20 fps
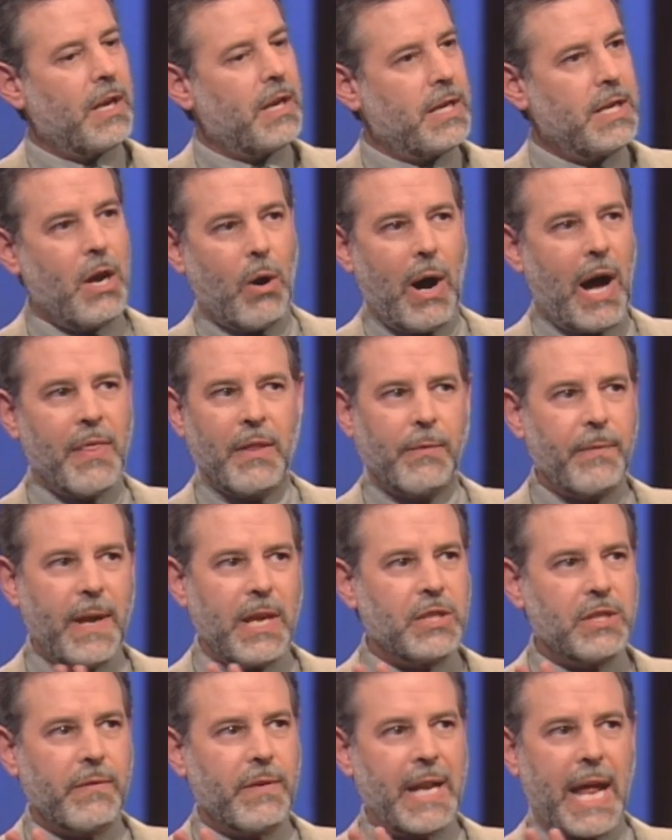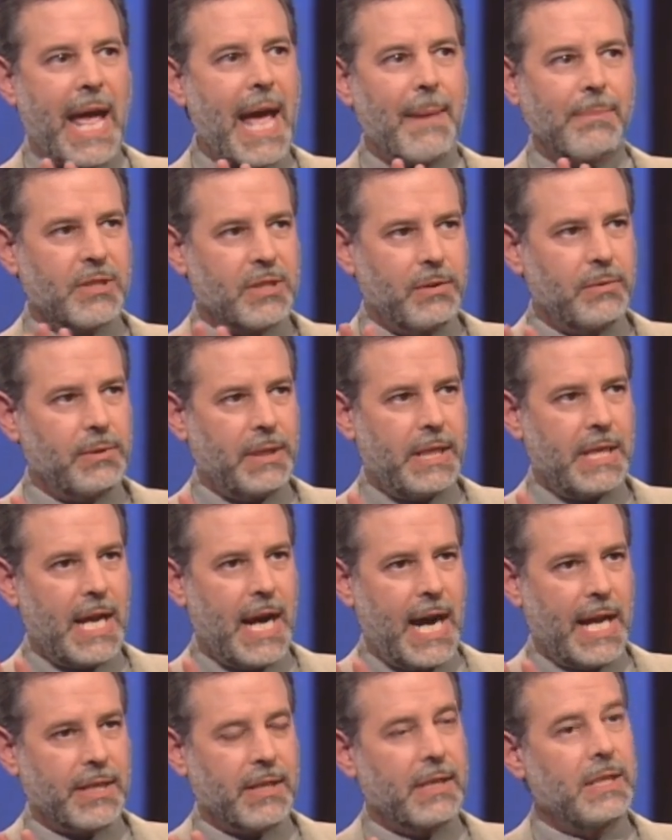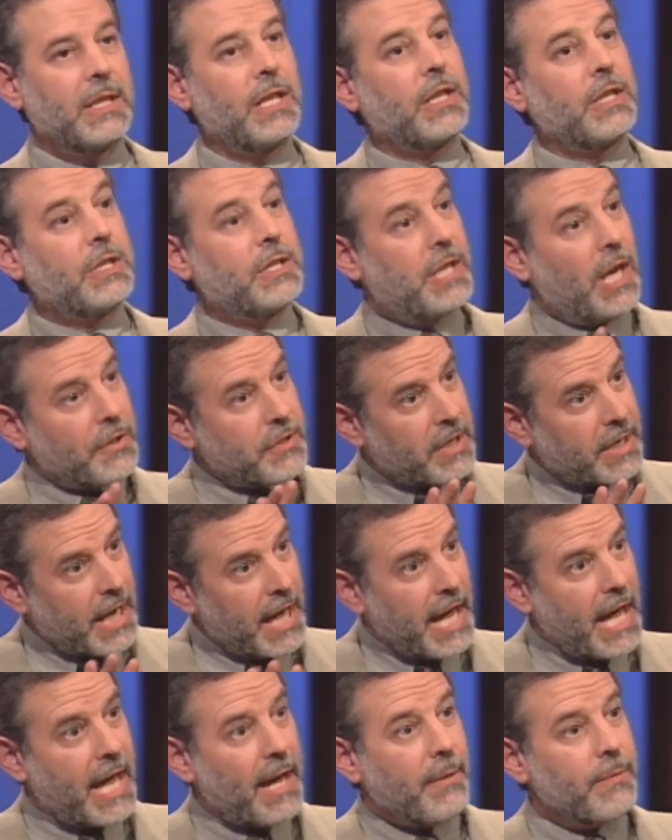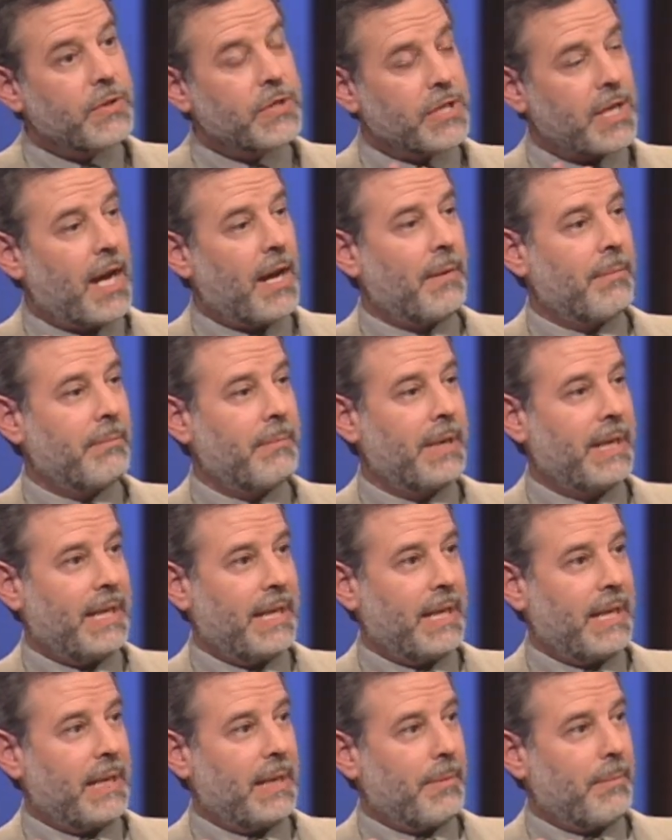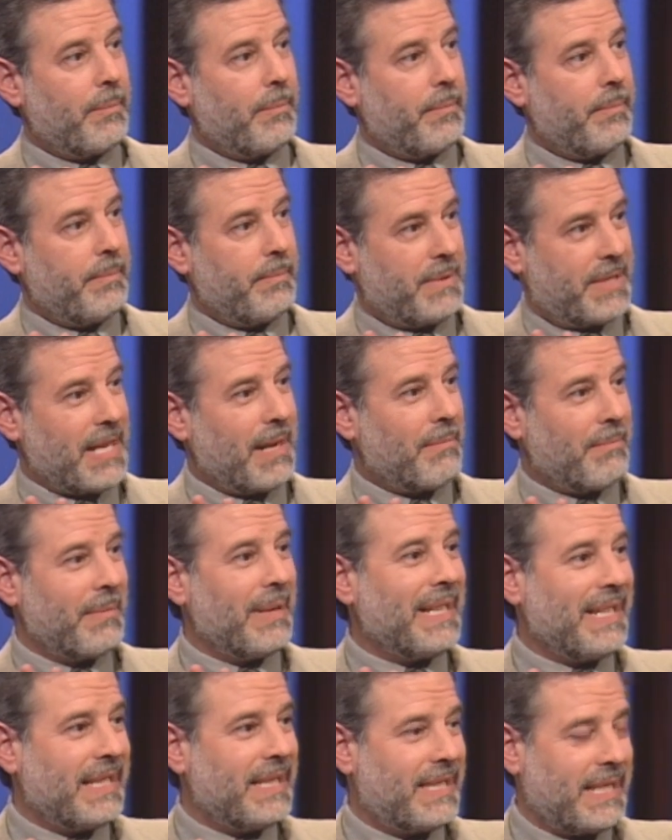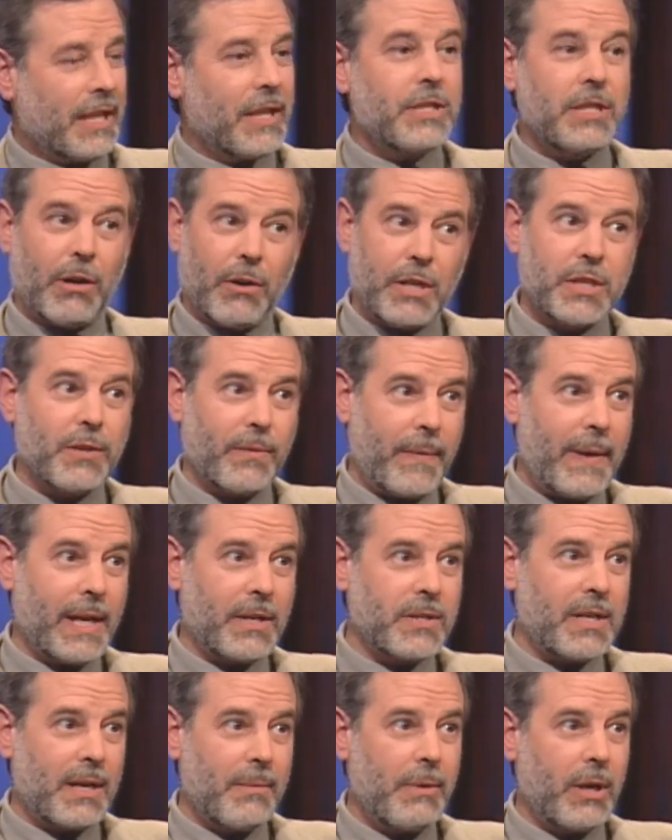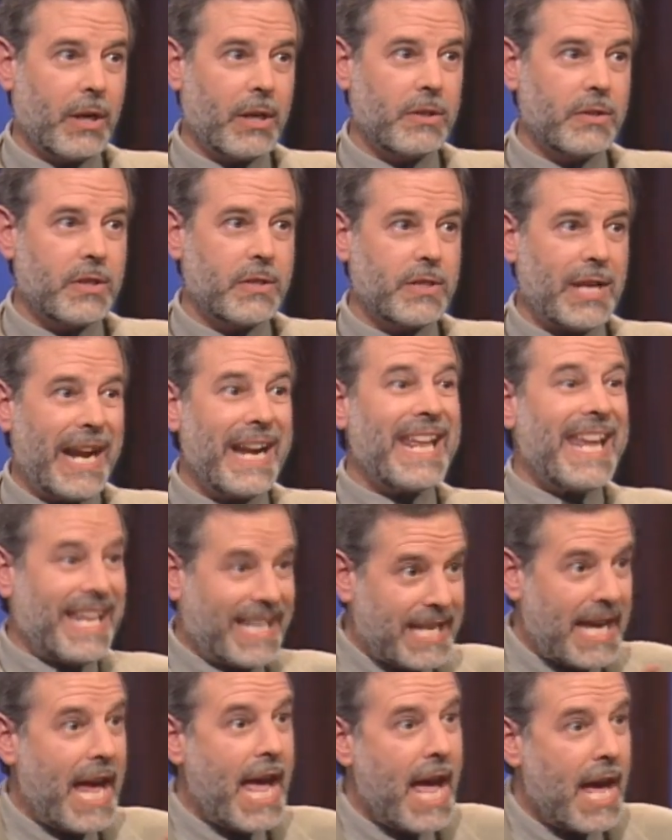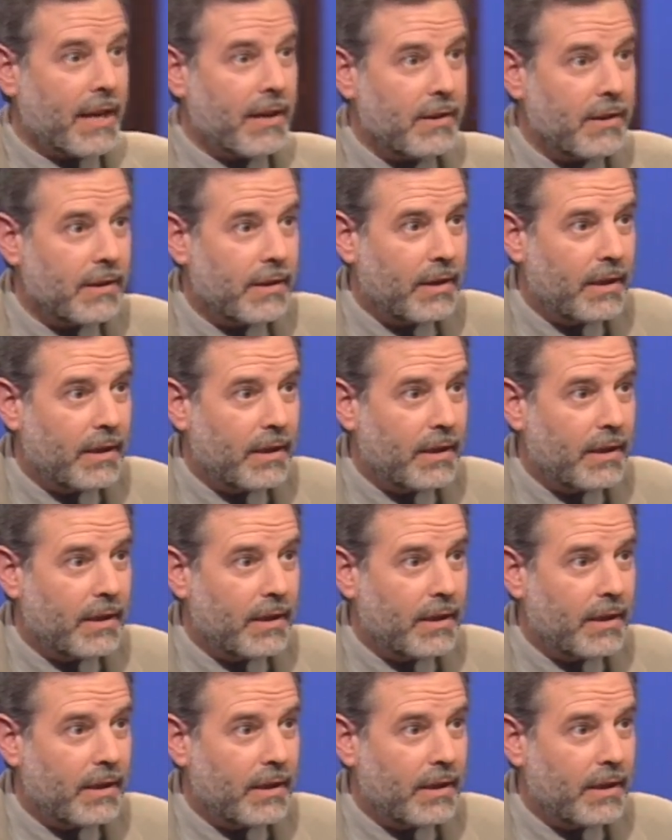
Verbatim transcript: No. On the face of it, absolutely not. Does it have some, some deleterious effects on American society? It can.